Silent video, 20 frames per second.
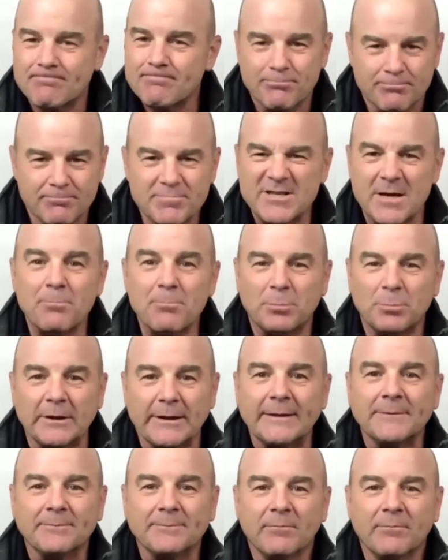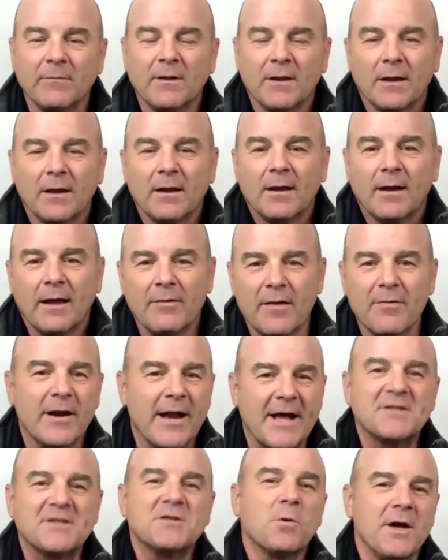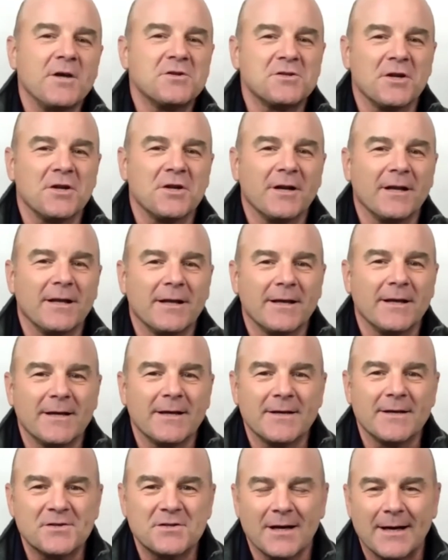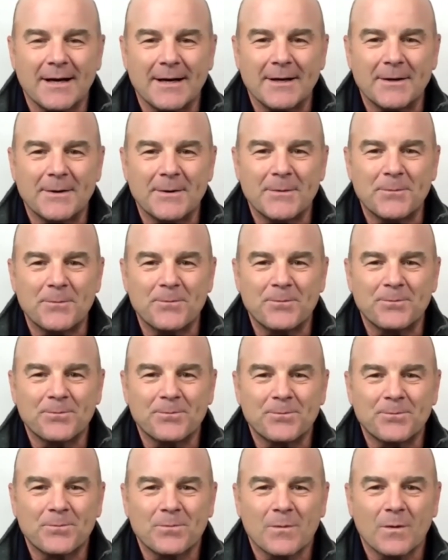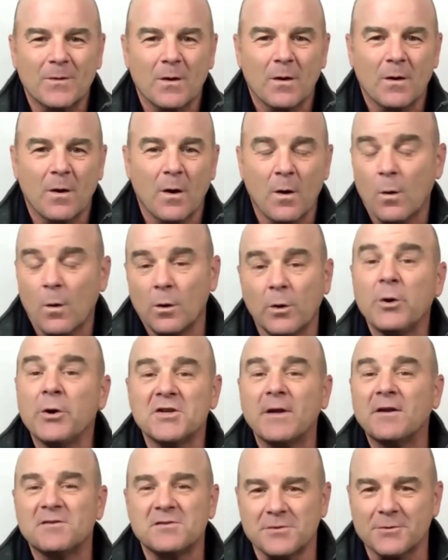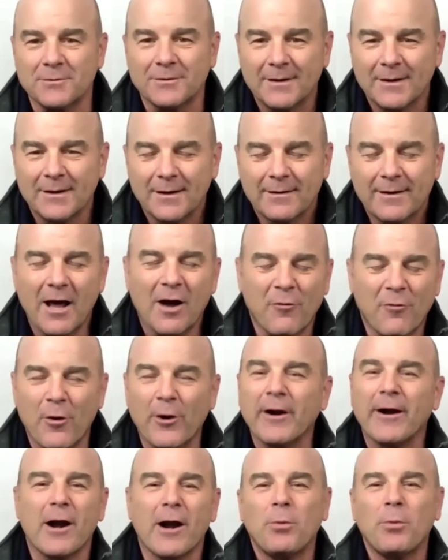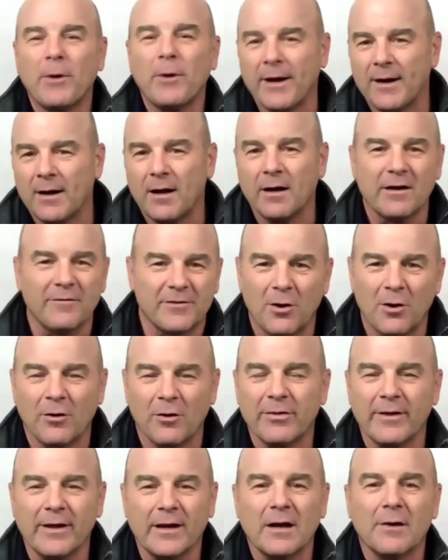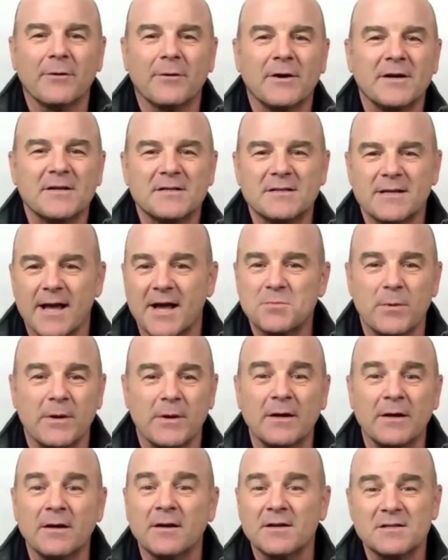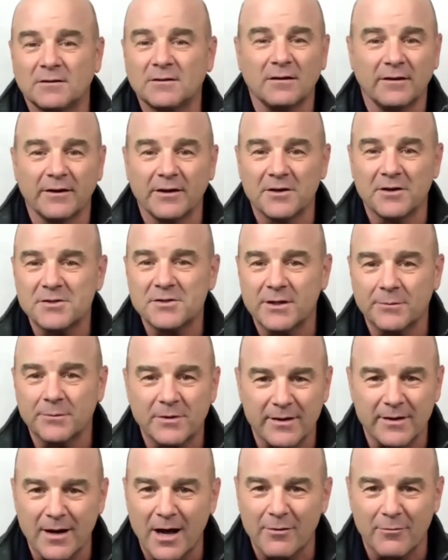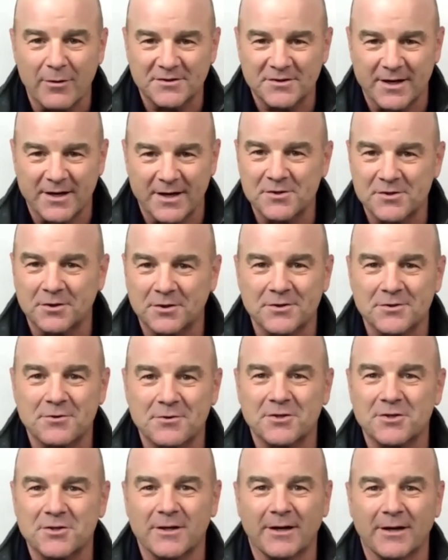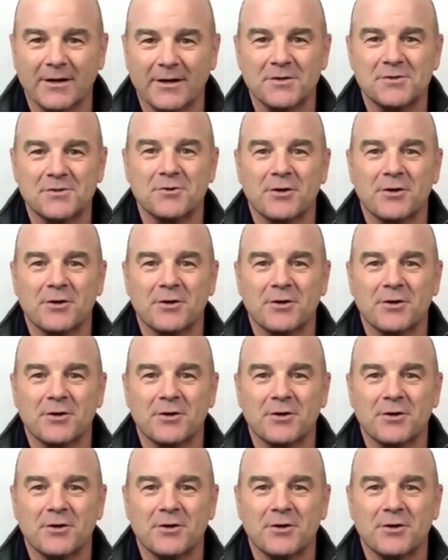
simply. And then the next question is, oh, well, who do you speak to? Now, if we're on an airplane, I'll give you the whole thing. I'm going to say I speak and consult on leadership in the non-residential construction industry.